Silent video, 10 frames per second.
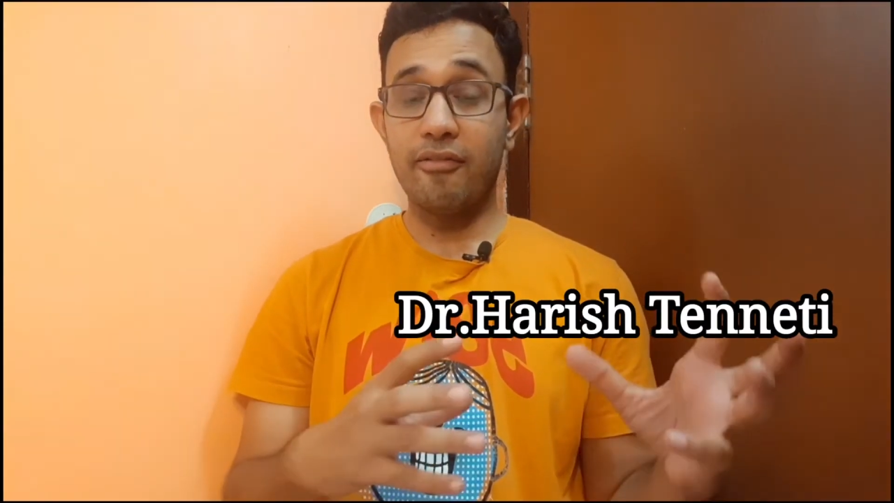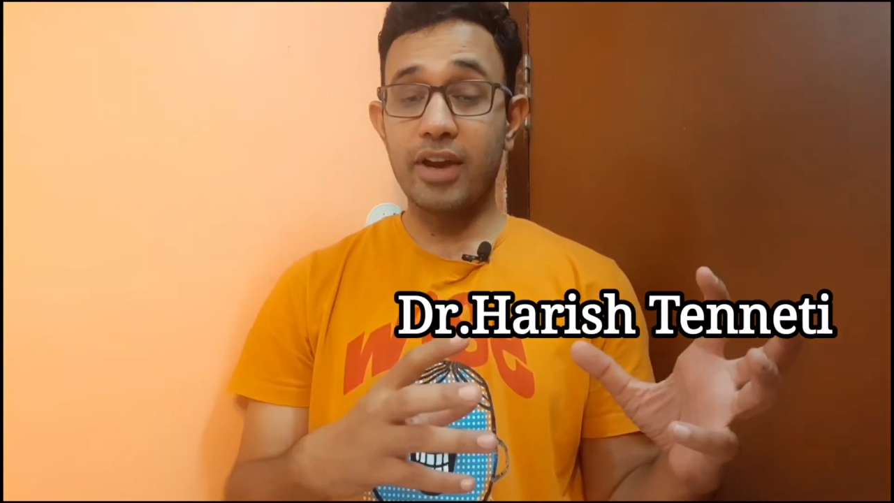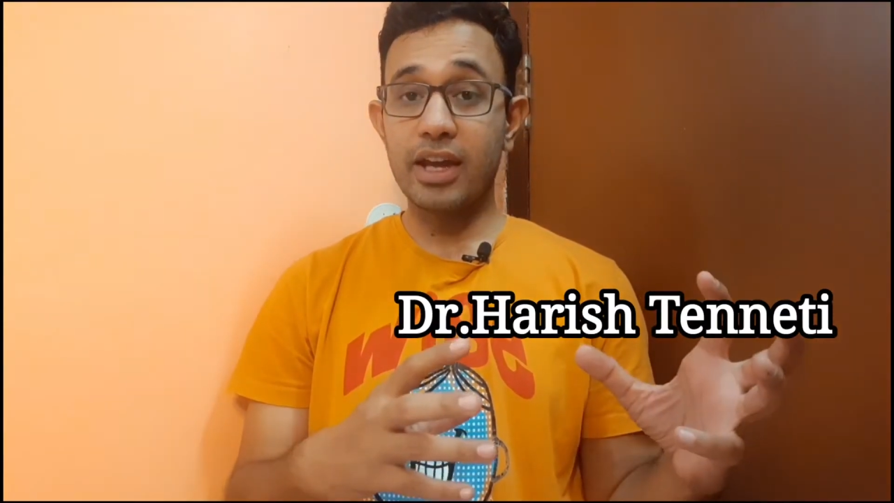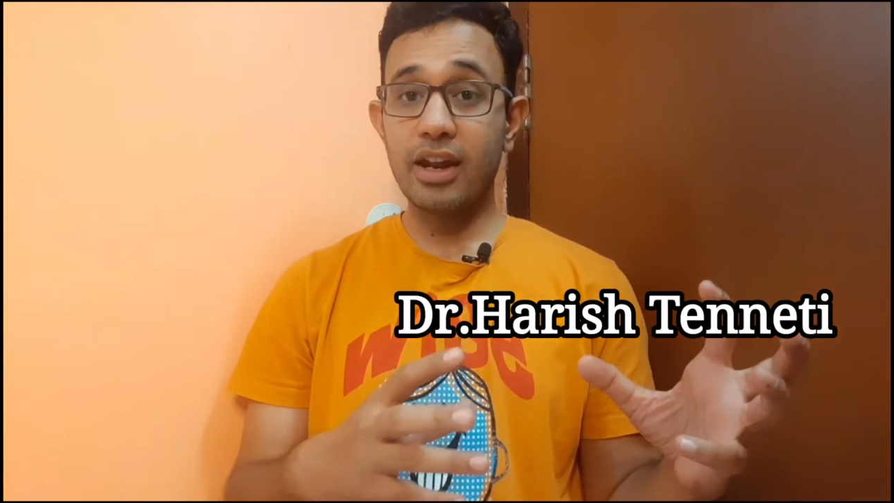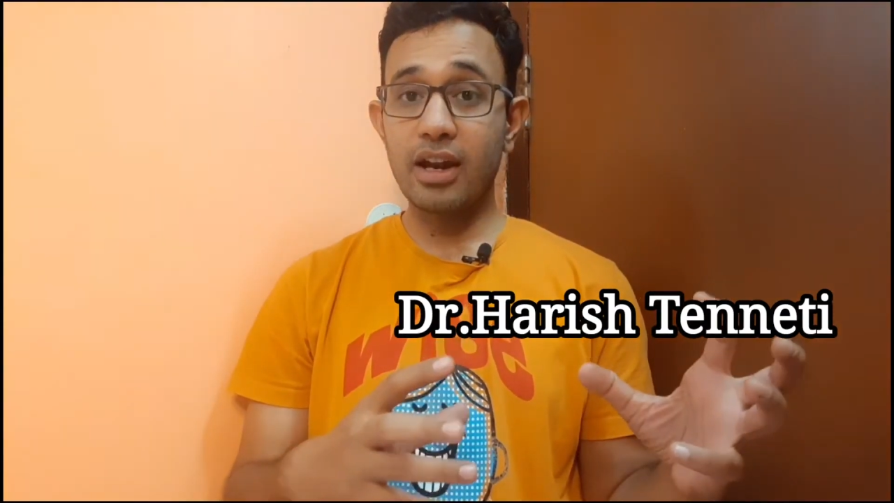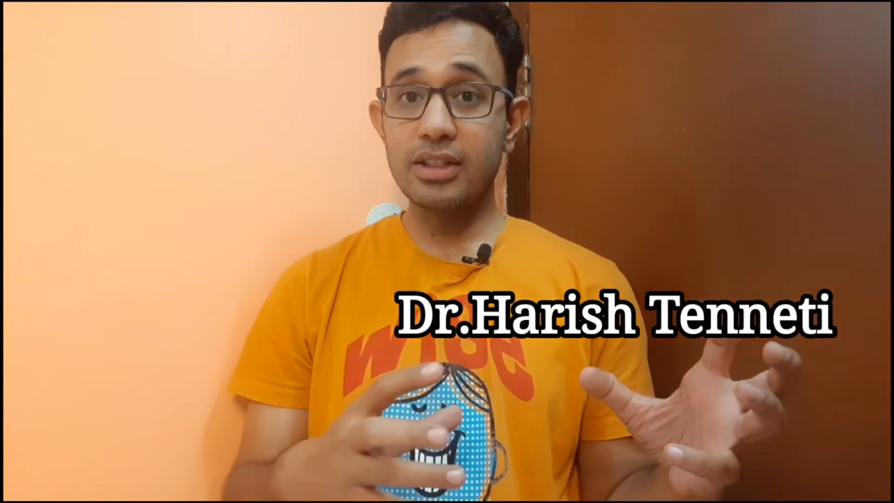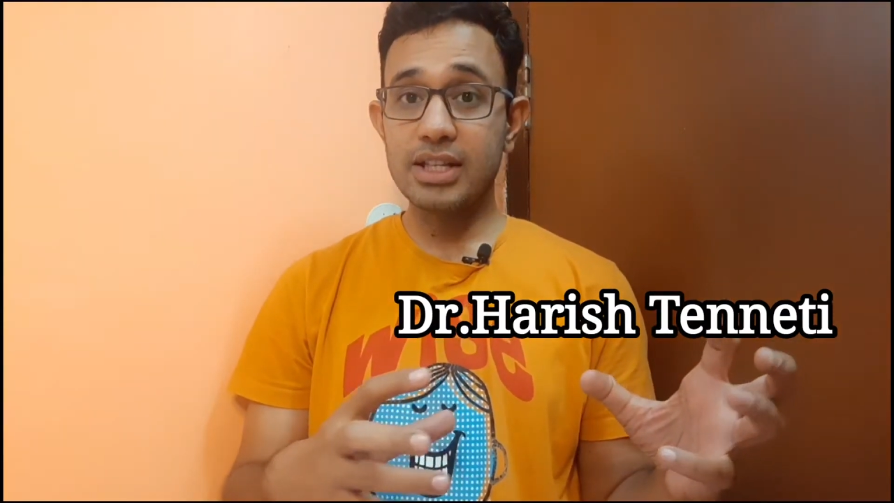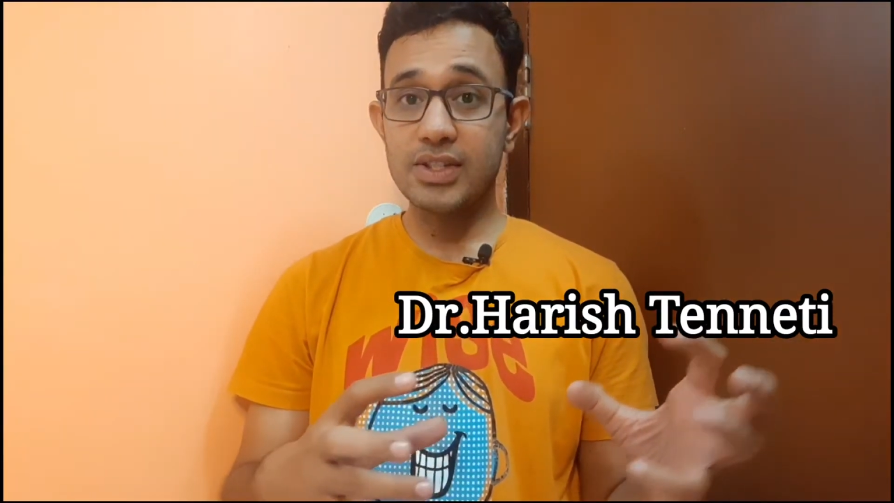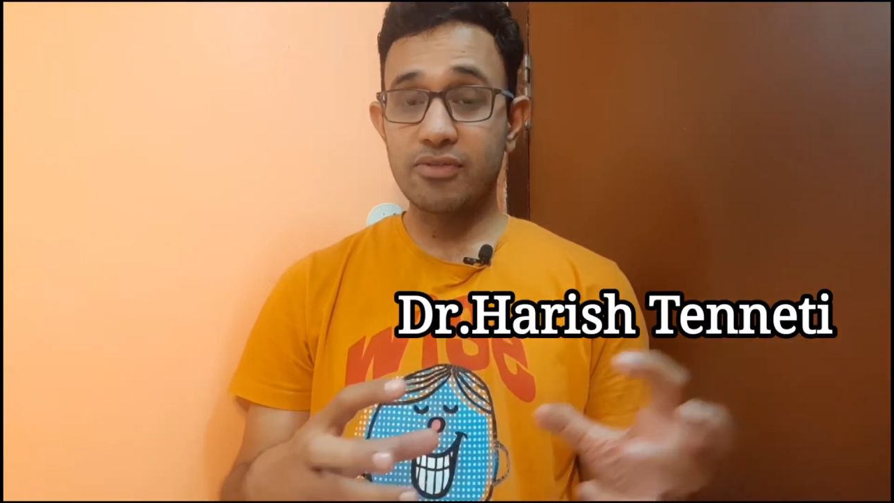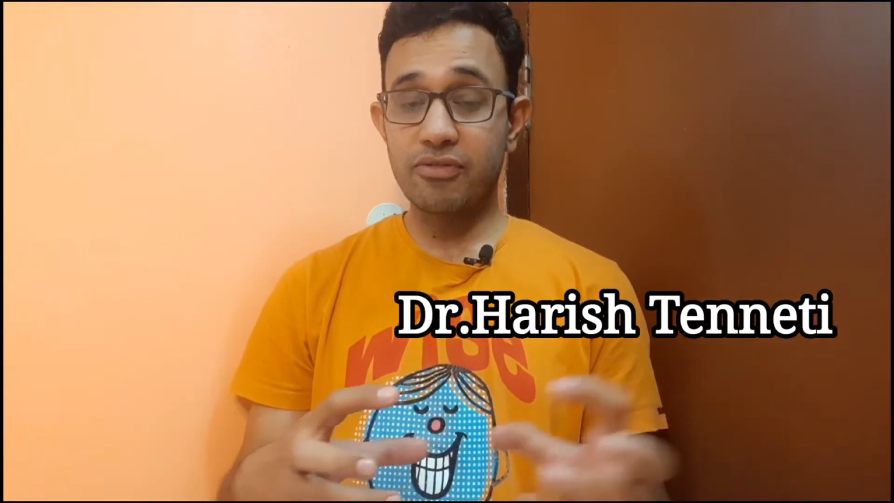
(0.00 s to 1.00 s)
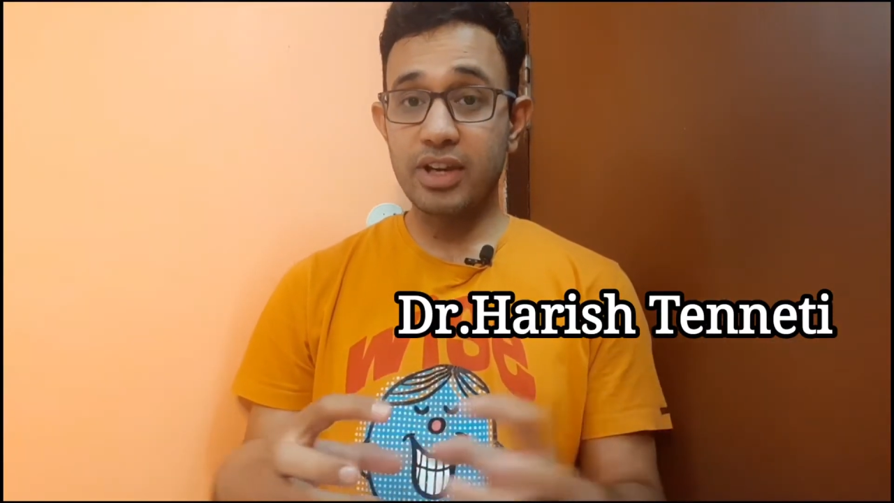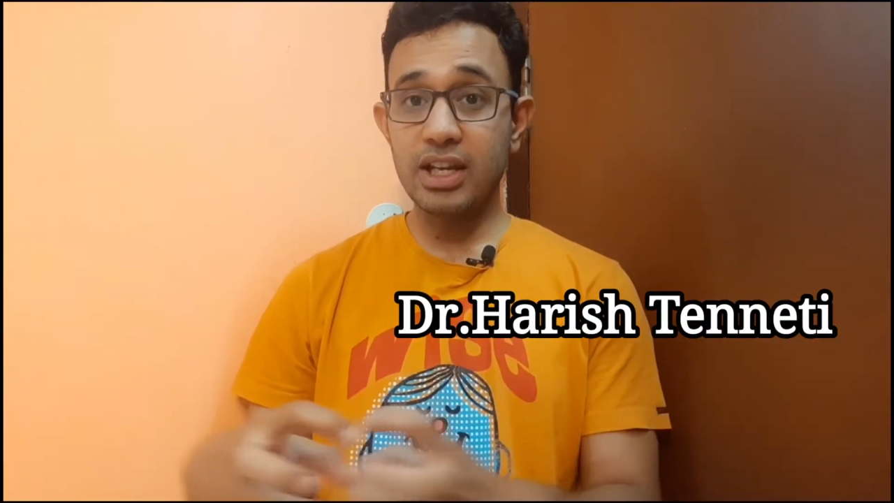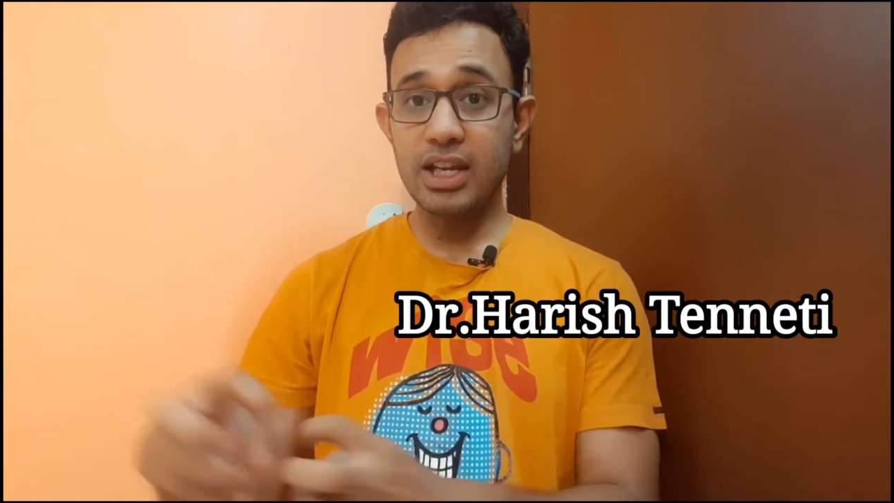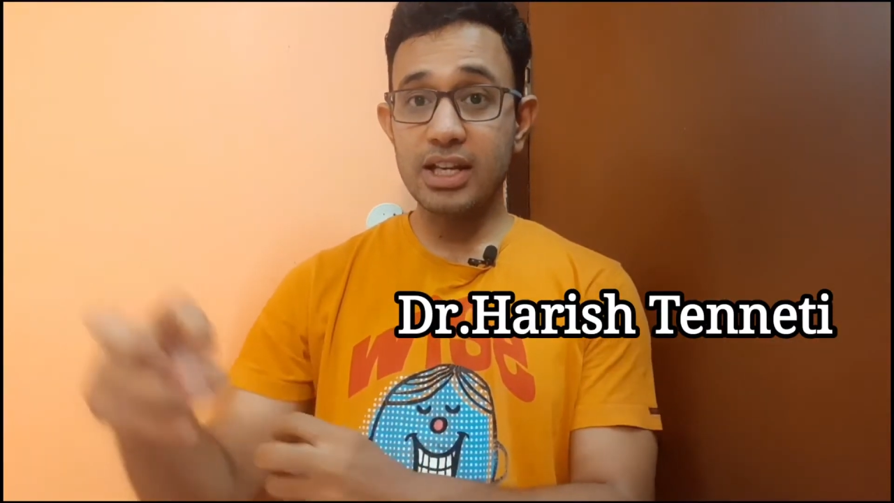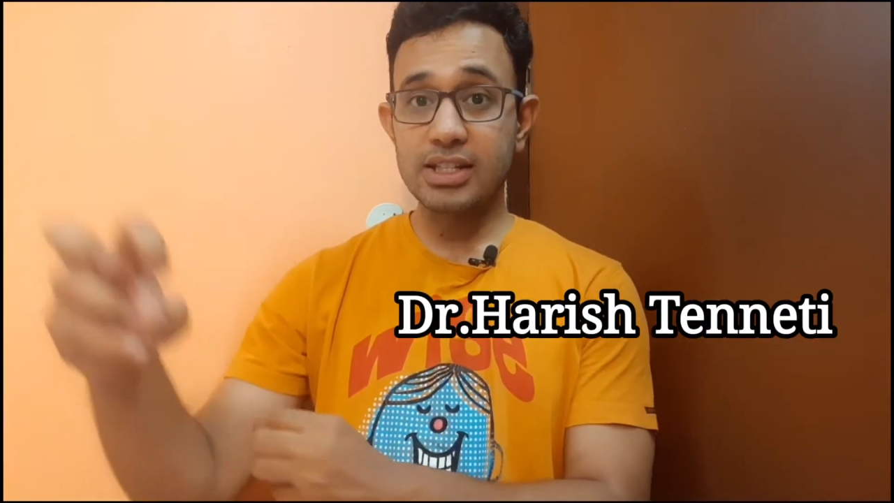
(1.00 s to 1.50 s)
where are these
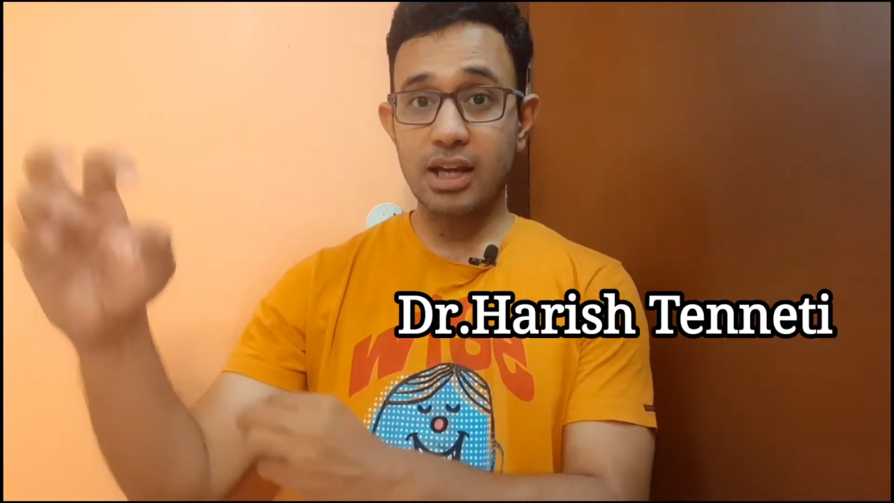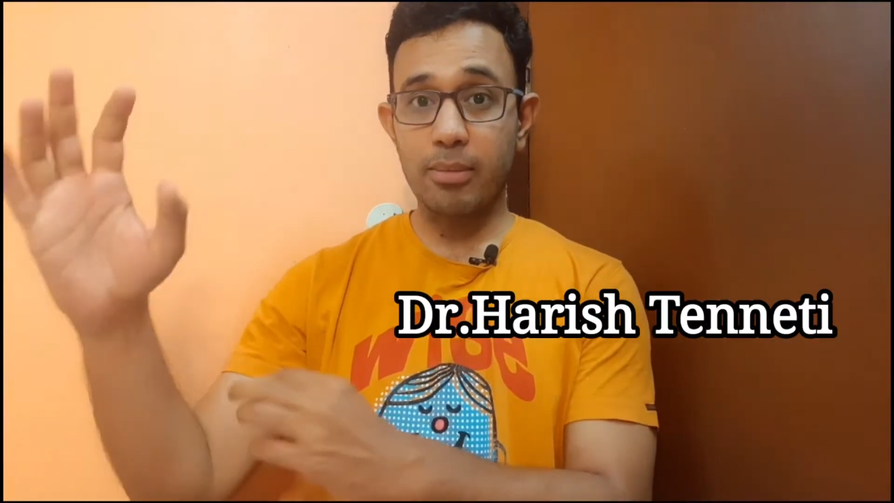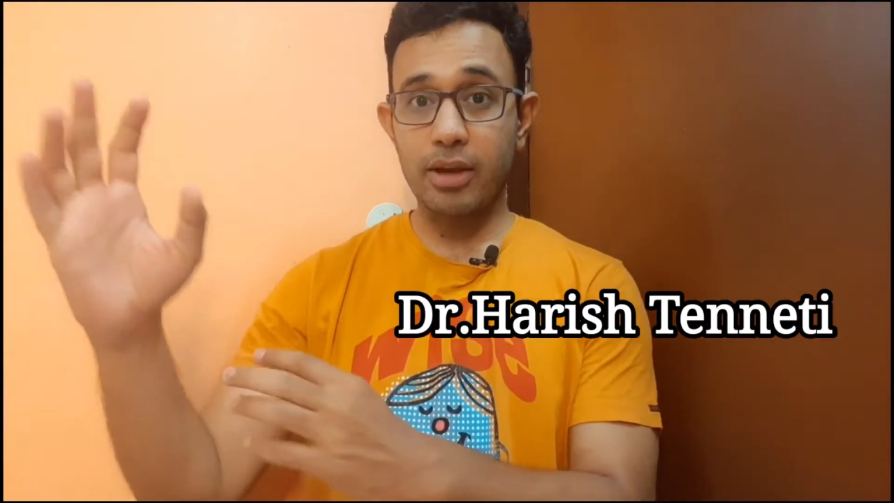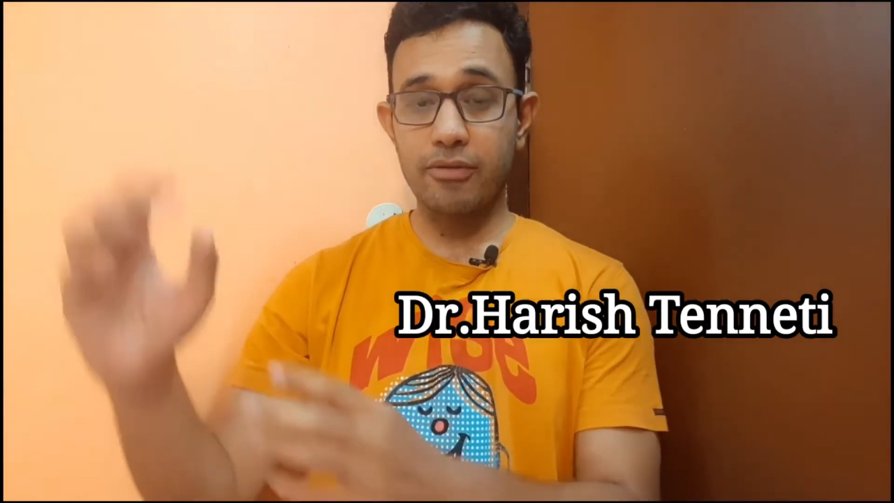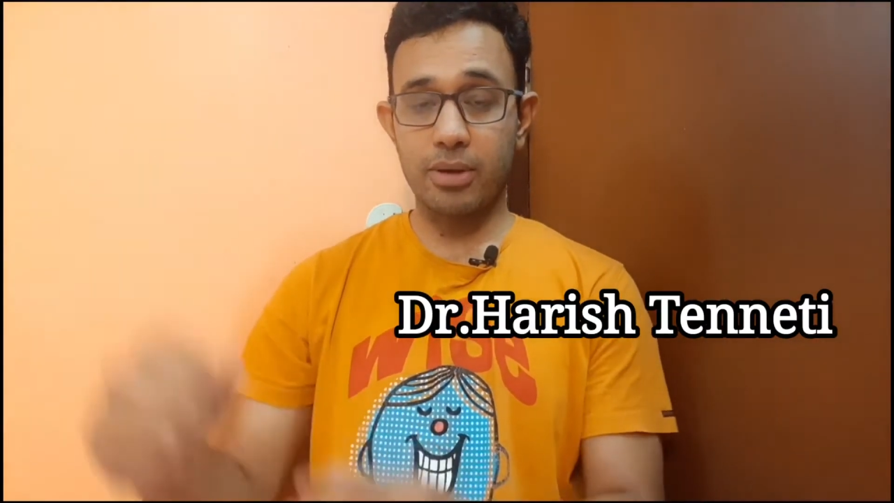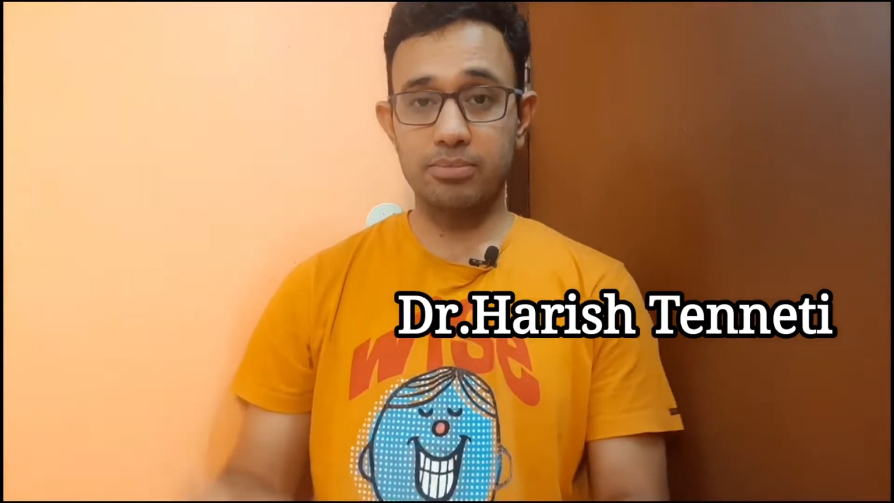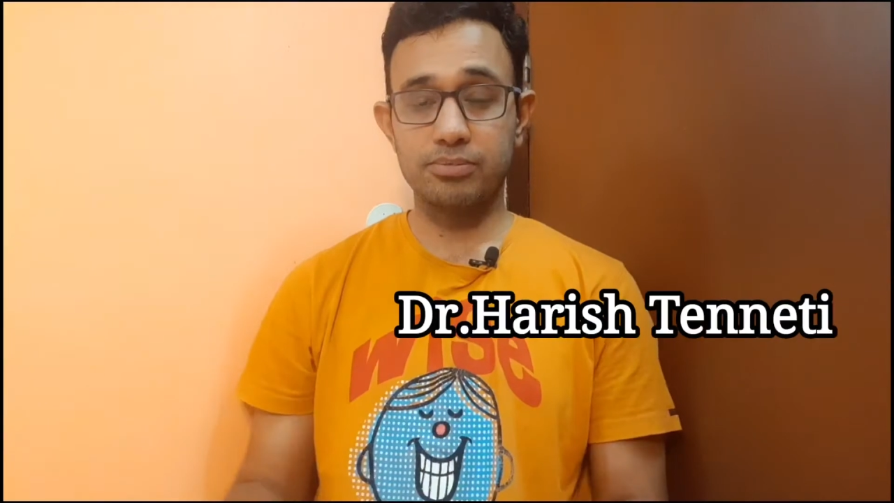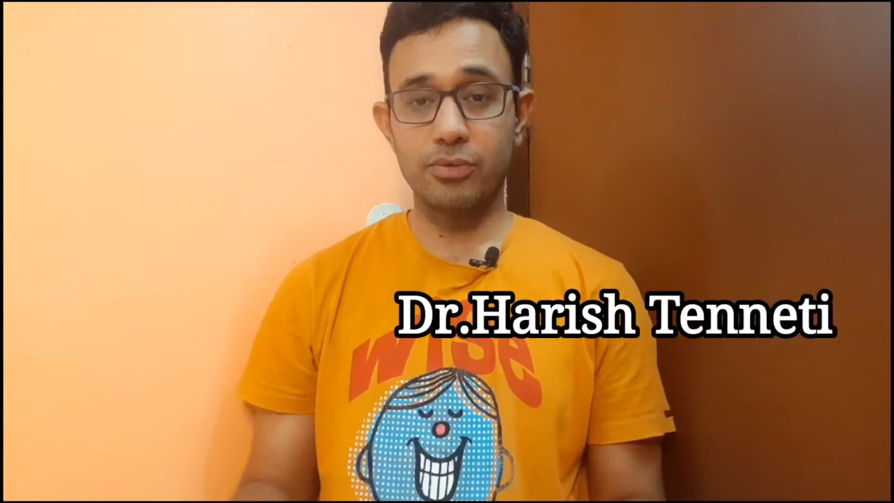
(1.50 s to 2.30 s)
feelings coming from.